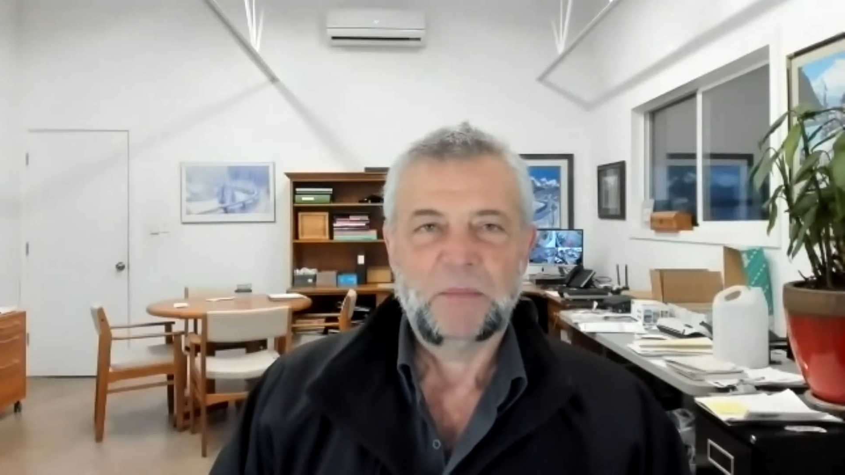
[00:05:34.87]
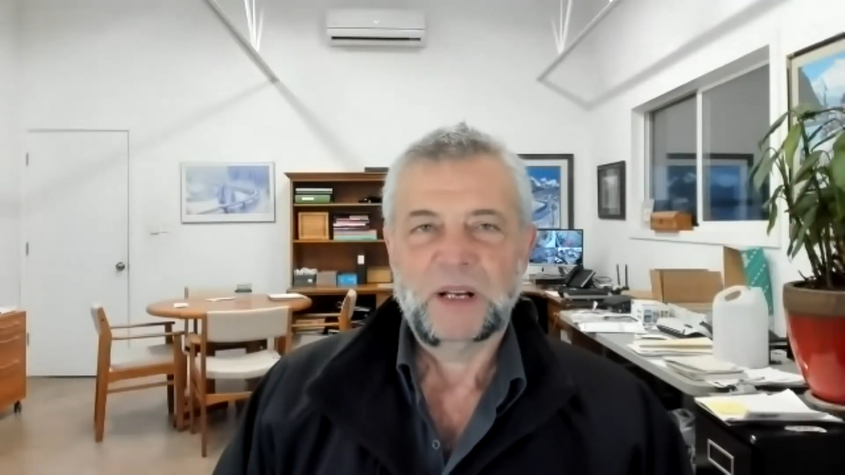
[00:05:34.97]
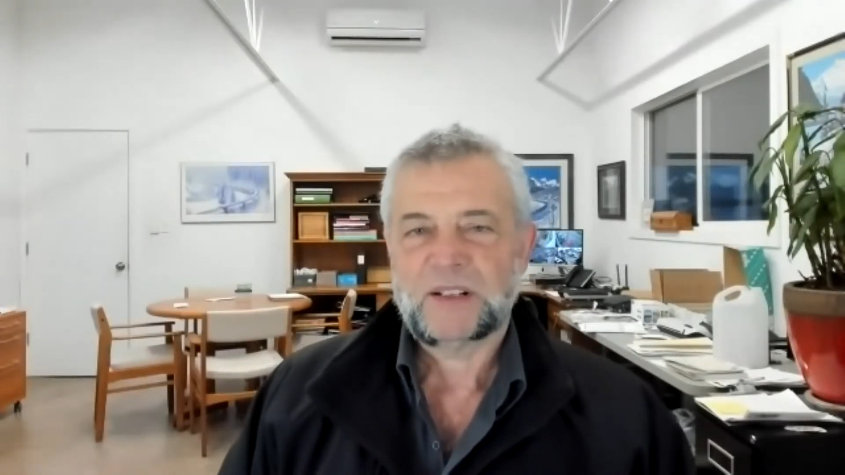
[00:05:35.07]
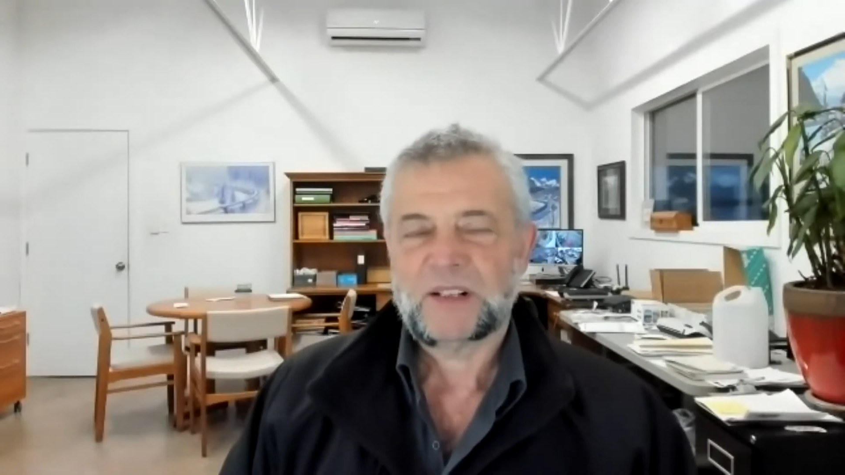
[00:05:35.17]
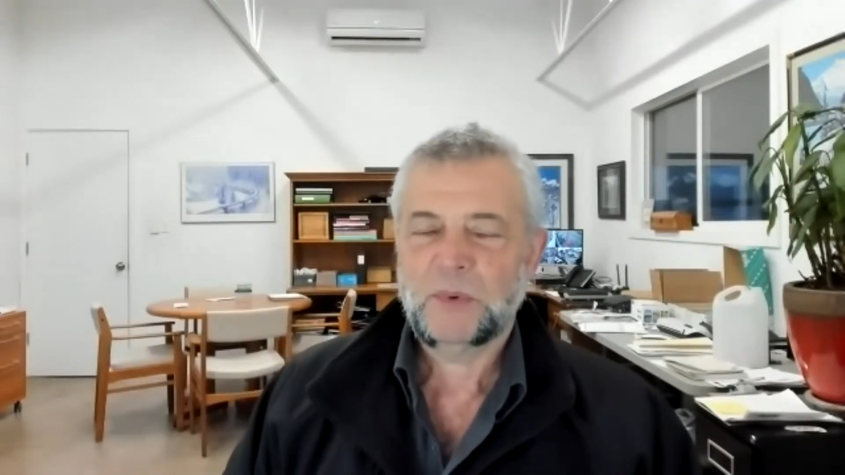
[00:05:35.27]

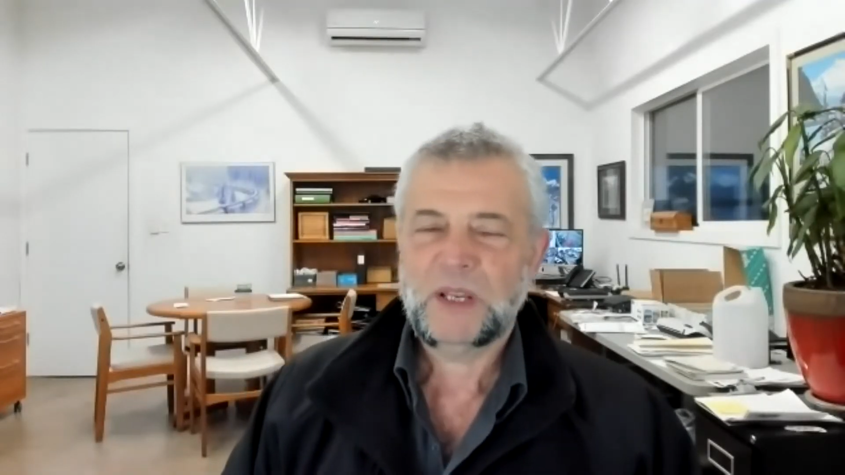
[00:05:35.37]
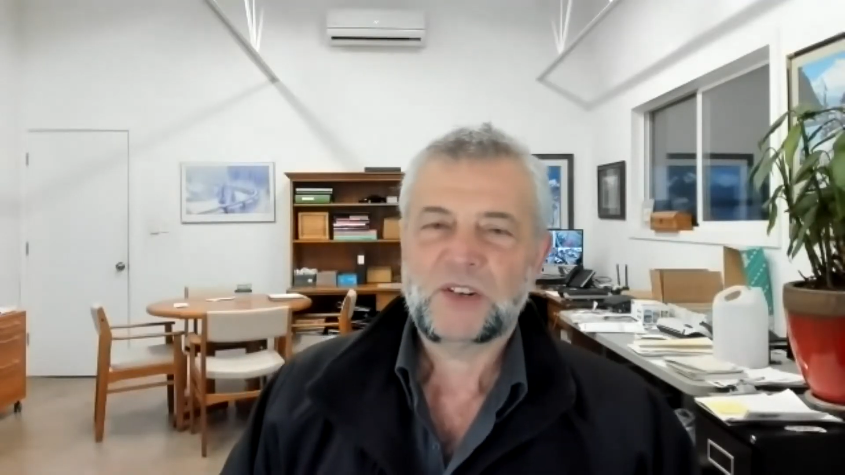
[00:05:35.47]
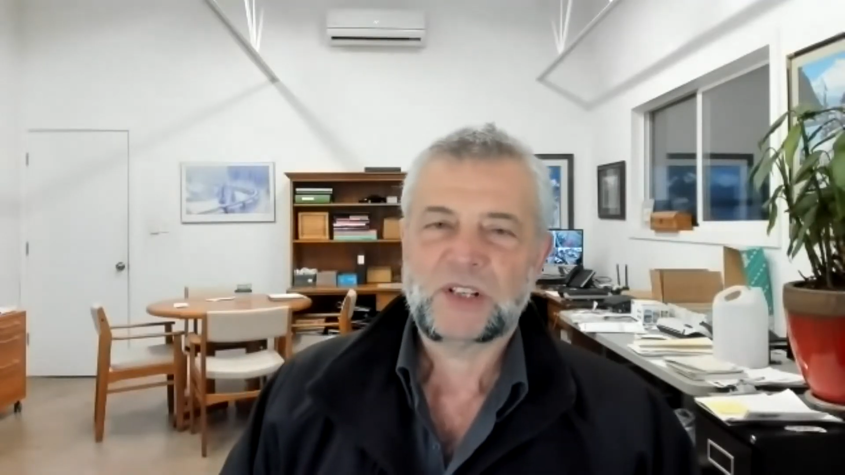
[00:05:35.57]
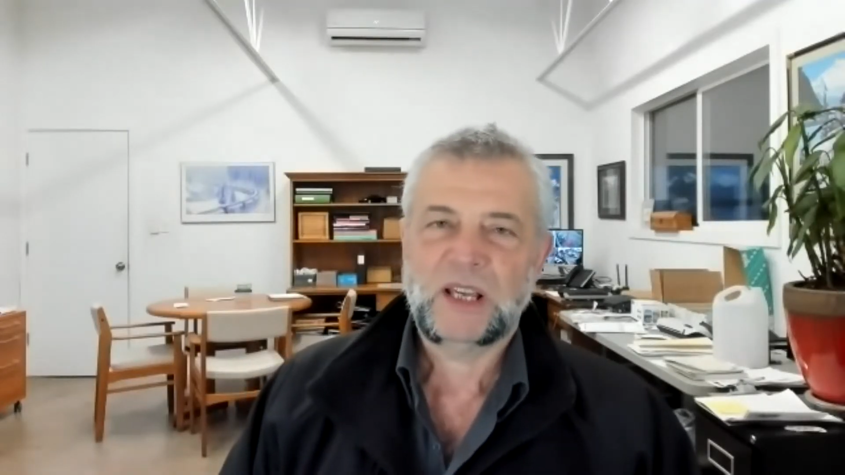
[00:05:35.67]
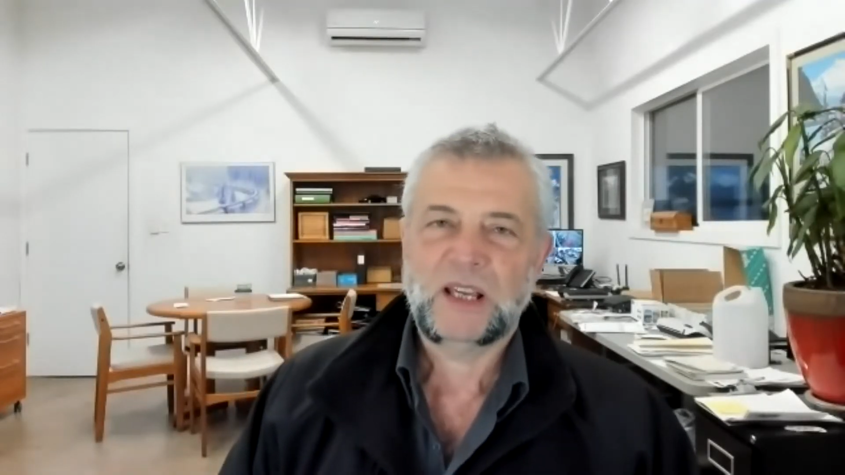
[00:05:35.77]
but we
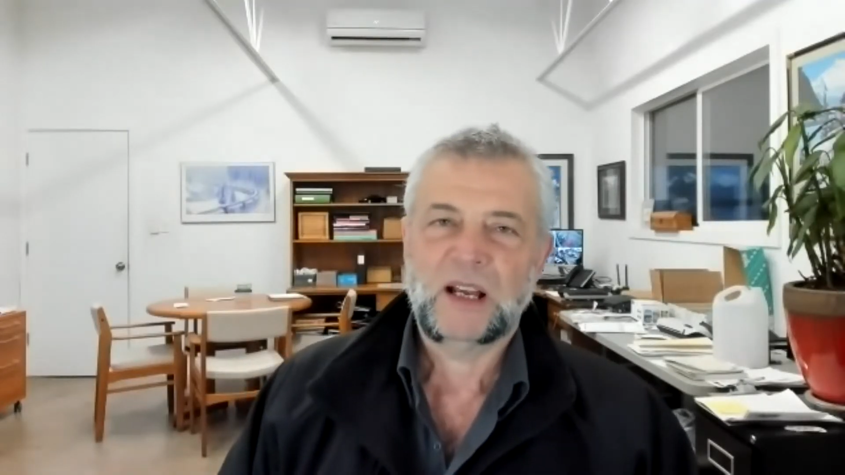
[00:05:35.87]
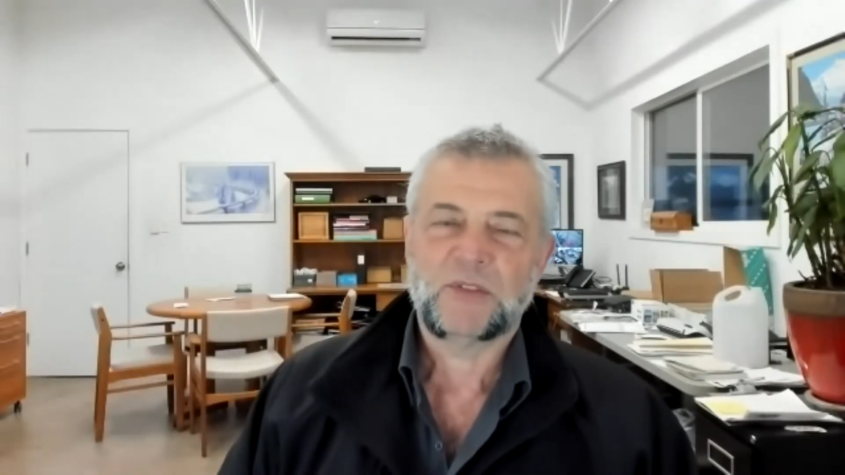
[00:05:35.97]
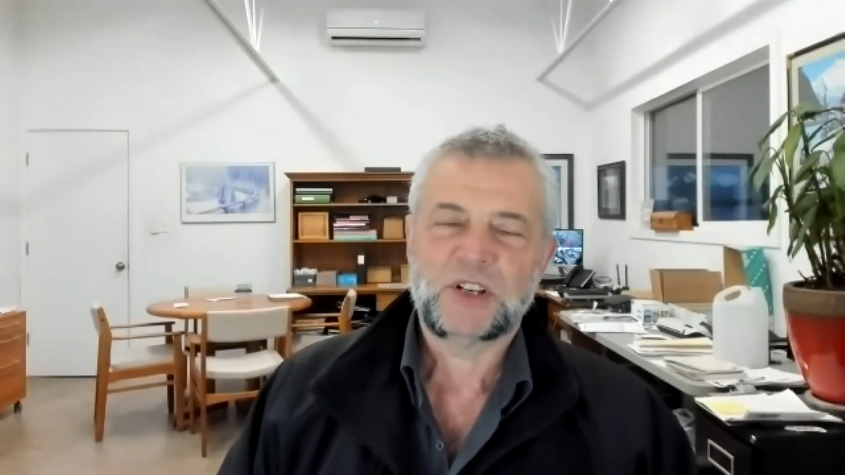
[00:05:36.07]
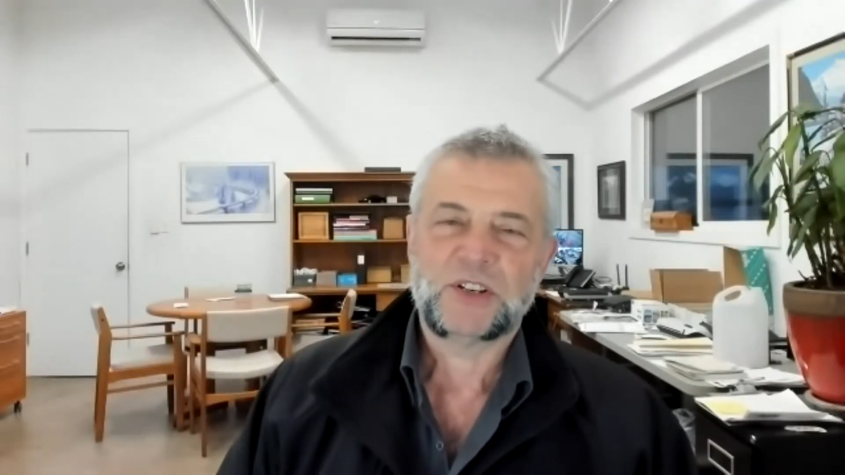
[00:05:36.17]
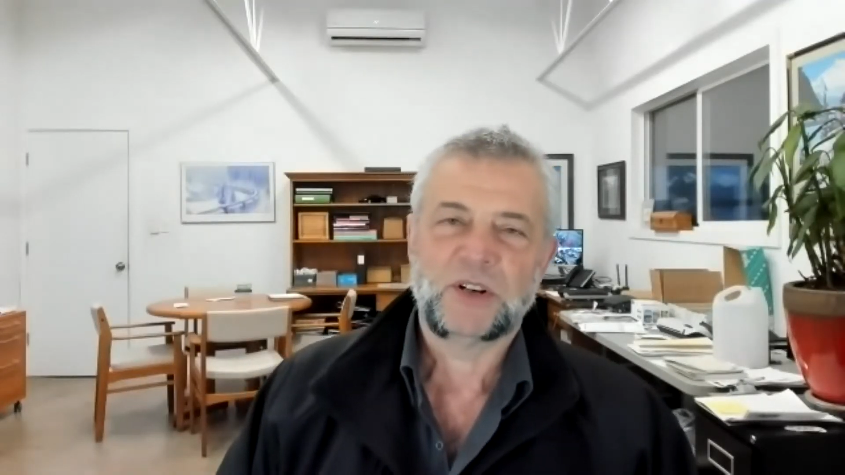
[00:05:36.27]
usually
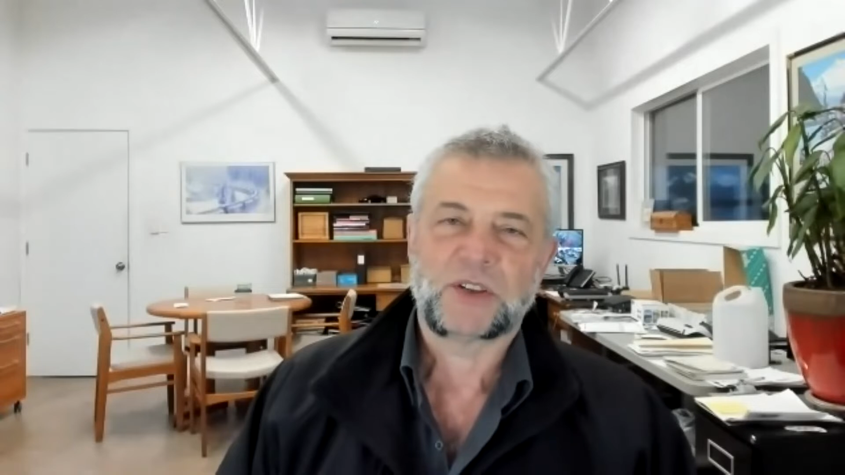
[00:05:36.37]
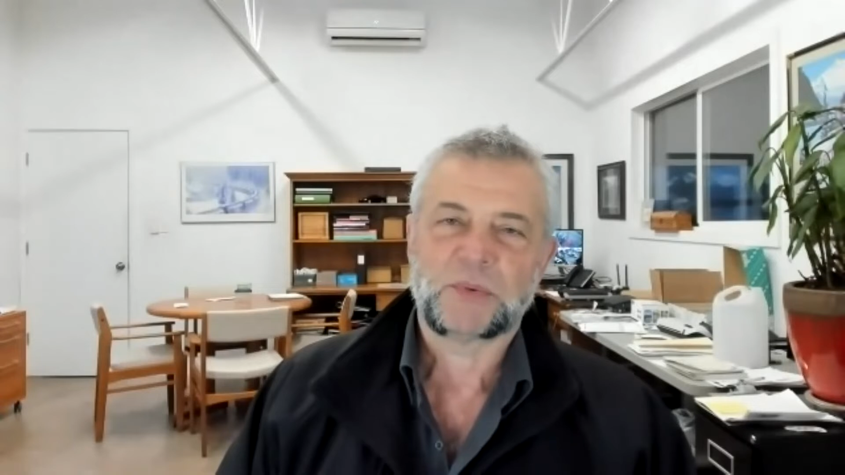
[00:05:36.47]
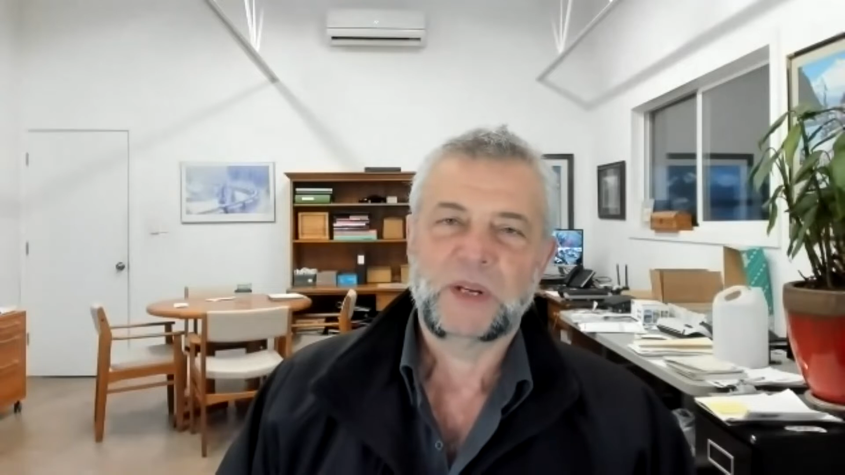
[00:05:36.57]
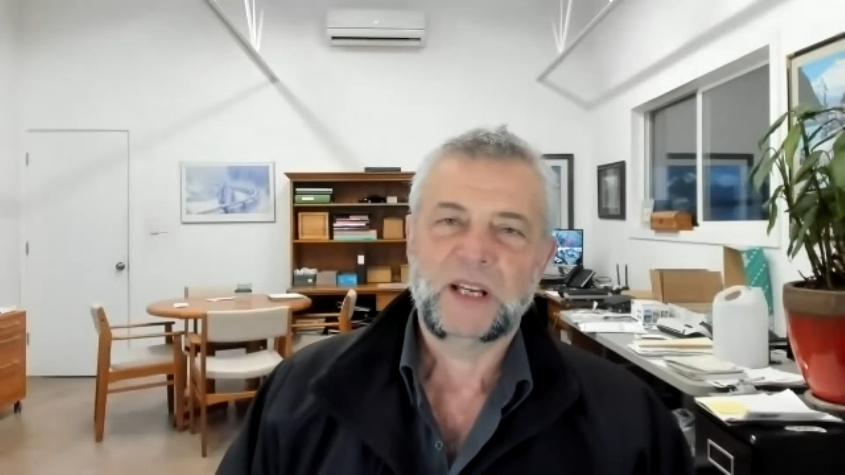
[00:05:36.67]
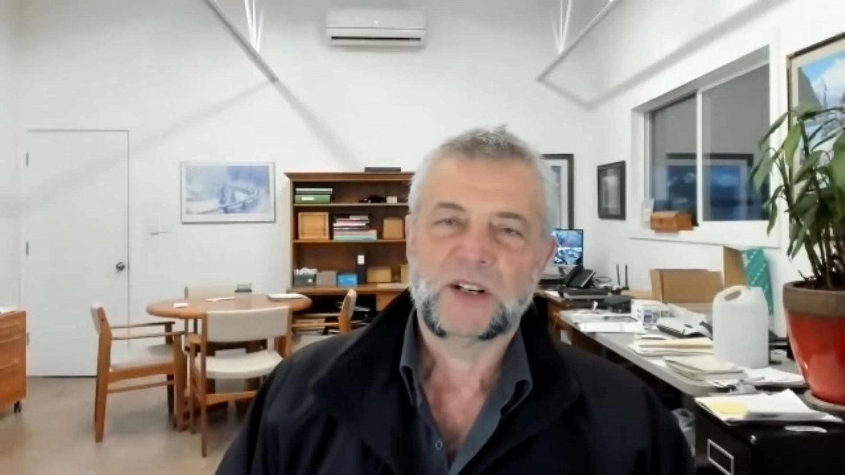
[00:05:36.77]
every 2 to
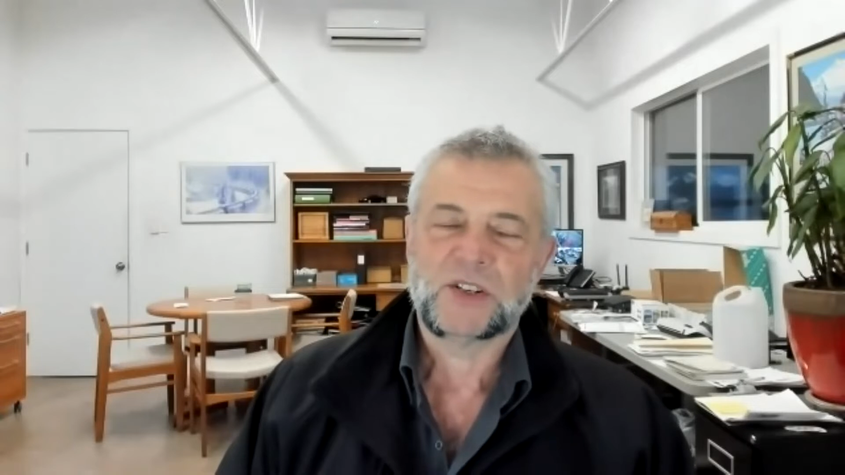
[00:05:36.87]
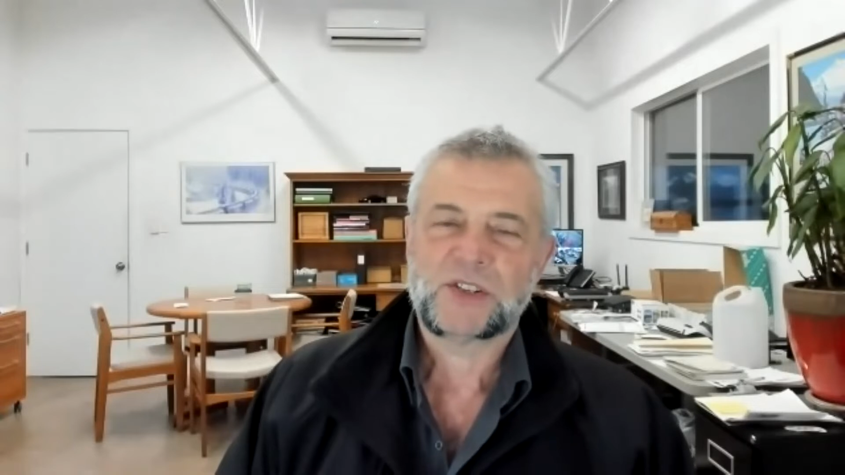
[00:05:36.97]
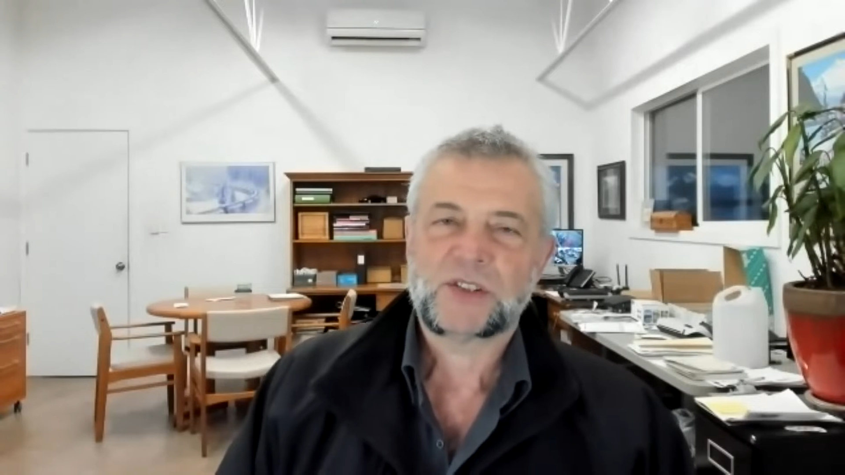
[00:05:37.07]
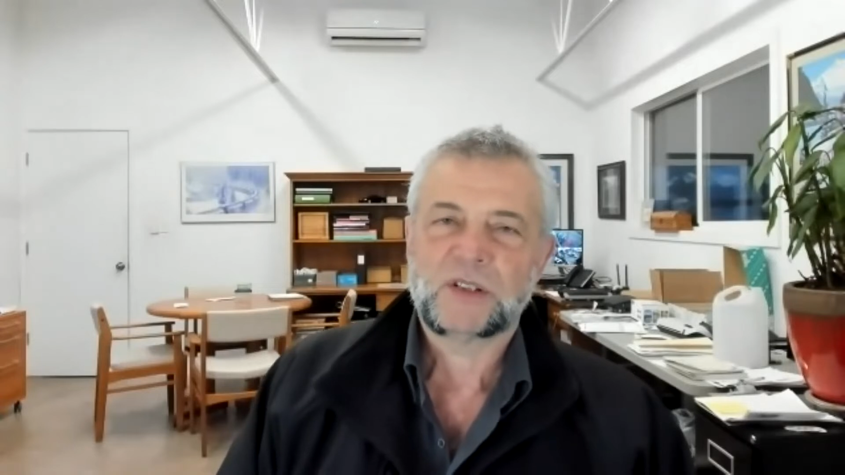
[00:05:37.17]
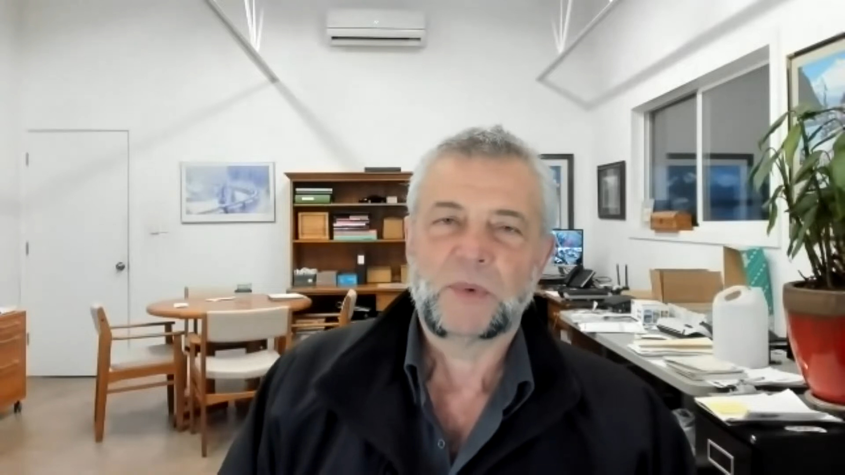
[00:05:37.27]
3 years